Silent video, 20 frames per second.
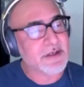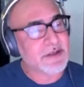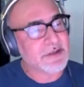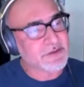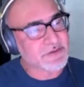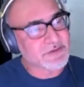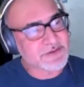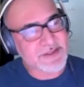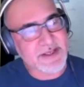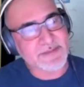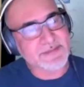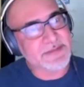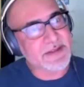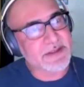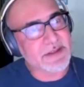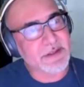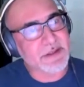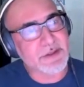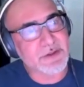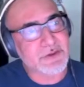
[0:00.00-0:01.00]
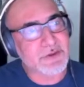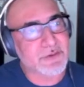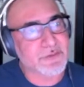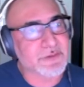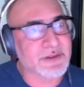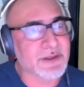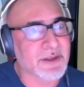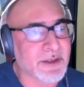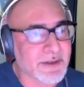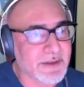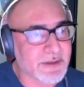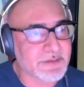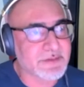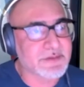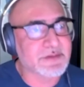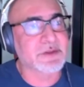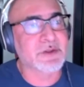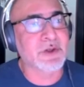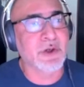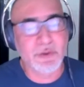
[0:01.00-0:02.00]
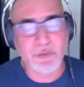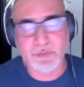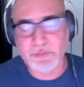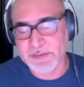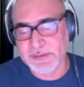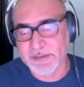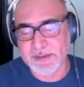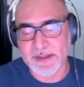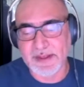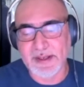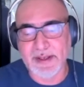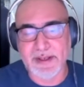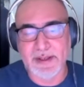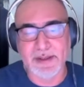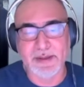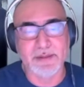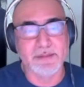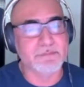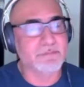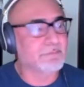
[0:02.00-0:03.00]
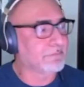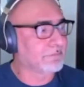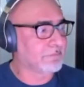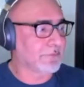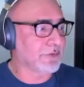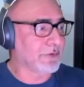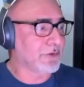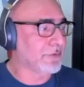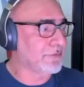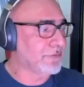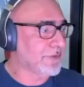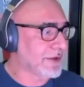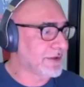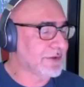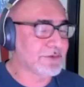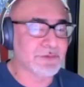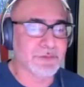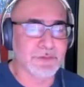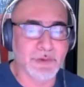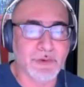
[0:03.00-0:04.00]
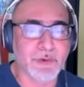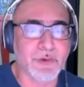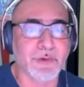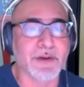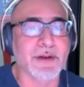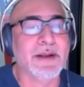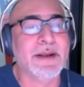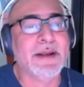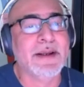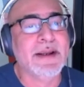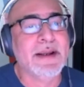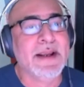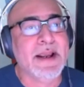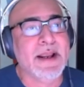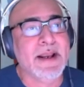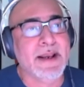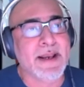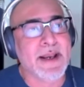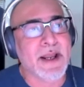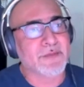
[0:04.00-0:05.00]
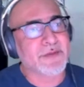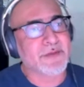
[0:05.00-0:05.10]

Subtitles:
You set that in your client code, and you're ready to log. Now, there are